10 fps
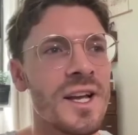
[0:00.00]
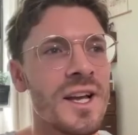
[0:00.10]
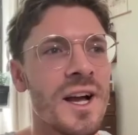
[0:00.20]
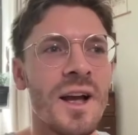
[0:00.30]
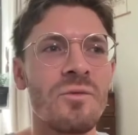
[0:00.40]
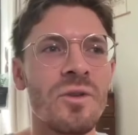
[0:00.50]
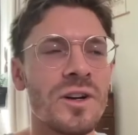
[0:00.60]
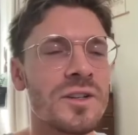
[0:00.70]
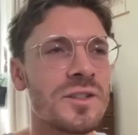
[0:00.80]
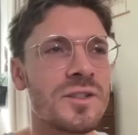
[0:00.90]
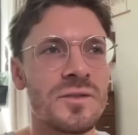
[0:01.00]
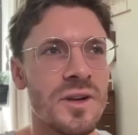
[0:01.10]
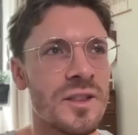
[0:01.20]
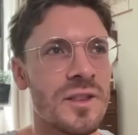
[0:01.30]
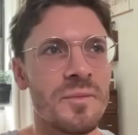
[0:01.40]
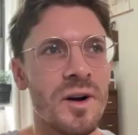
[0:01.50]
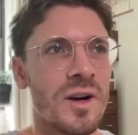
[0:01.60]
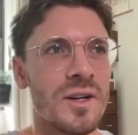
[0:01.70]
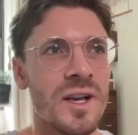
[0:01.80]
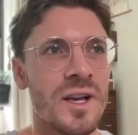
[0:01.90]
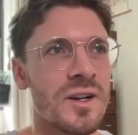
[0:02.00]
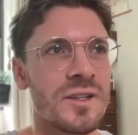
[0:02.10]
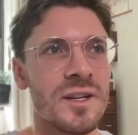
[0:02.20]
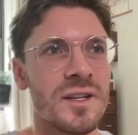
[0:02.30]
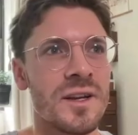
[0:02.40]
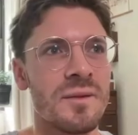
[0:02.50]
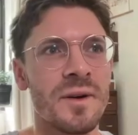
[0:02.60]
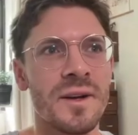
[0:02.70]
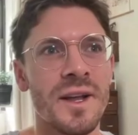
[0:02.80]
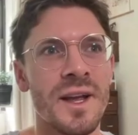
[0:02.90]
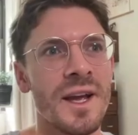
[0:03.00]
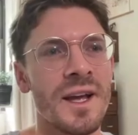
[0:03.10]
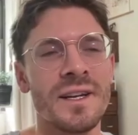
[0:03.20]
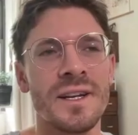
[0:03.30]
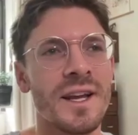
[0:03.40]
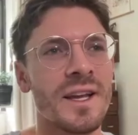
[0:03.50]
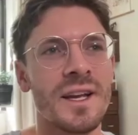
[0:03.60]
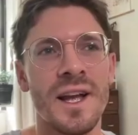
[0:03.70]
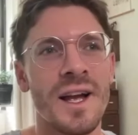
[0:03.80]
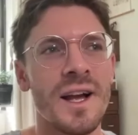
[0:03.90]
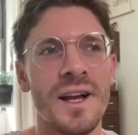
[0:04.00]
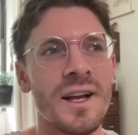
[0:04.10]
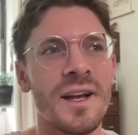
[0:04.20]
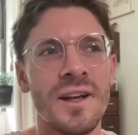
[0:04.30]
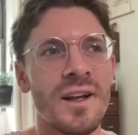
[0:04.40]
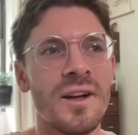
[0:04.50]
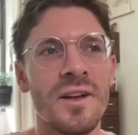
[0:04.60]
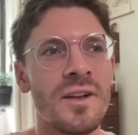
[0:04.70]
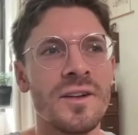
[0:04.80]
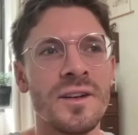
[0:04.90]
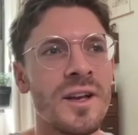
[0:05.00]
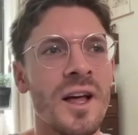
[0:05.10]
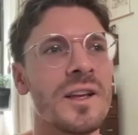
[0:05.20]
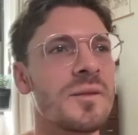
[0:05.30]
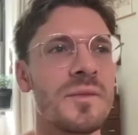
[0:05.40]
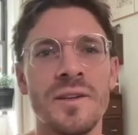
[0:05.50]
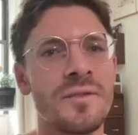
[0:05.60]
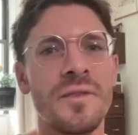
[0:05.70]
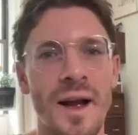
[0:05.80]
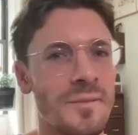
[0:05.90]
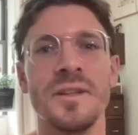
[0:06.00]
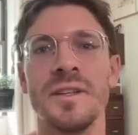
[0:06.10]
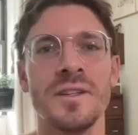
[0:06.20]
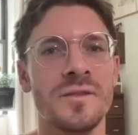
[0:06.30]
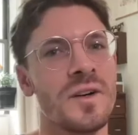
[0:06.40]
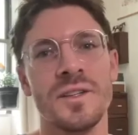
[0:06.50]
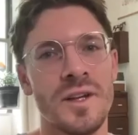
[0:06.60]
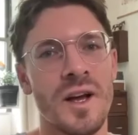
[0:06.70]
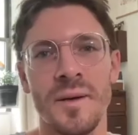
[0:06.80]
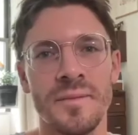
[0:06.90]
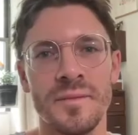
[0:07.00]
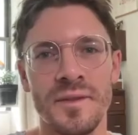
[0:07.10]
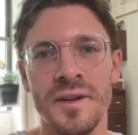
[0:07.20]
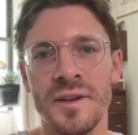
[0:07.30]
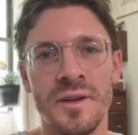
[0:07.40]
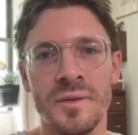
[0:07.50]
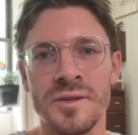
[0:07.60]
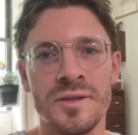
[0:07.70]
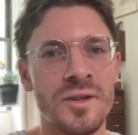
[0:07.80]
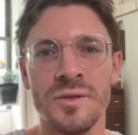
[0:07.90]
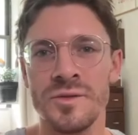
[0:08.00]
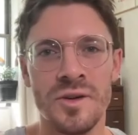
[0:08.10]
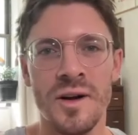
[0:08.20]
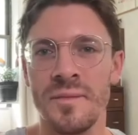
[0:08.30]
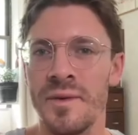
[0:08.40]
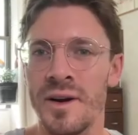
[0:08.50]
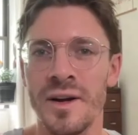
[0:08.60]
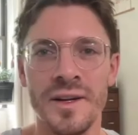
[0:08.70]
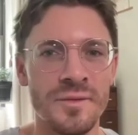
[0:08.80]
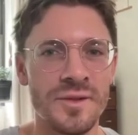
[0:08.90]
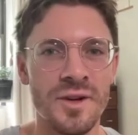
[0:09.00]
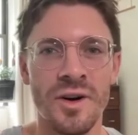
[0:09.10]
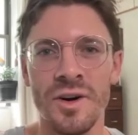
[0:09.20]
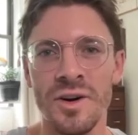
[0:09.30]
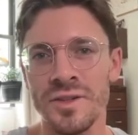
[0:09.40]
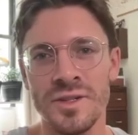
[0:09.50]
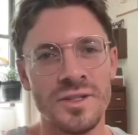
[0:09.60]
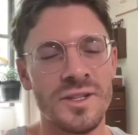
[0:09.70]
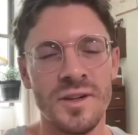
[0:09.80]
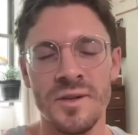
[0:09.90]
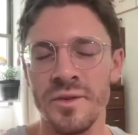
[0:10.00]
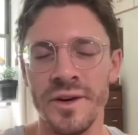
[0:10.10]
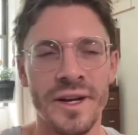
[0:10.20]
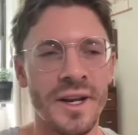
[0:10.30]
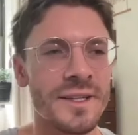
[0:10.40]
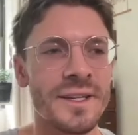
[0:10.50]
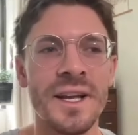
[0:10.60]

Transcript: I worked at the bar Saturday, Sunday, Monday, and like nothing but a fabulous fun time. There was no drama. It was all just celebrating.